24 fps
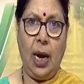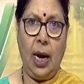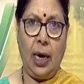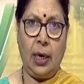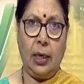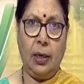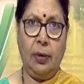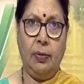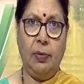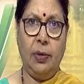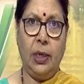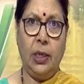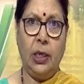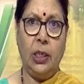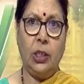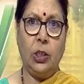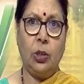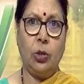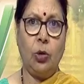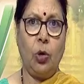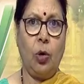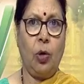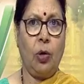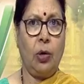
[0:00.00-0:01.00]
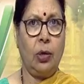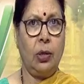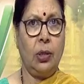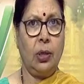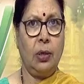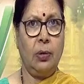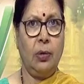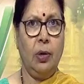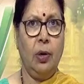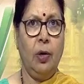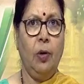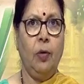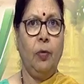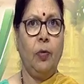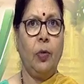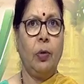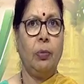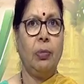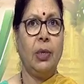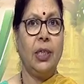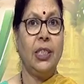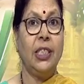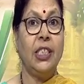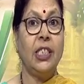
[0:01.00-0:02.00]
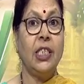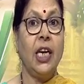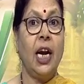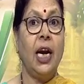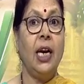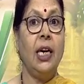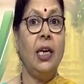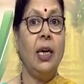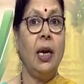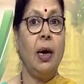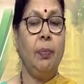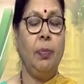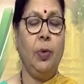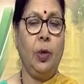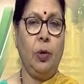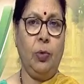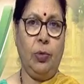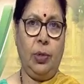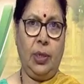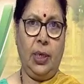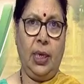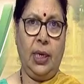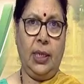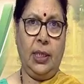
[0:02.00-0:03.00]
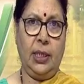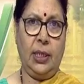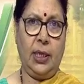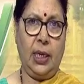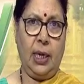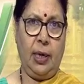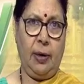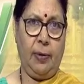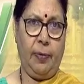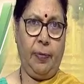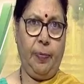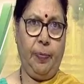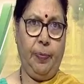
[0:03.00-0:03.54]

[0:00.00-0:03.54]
activities or from the child abuse itself.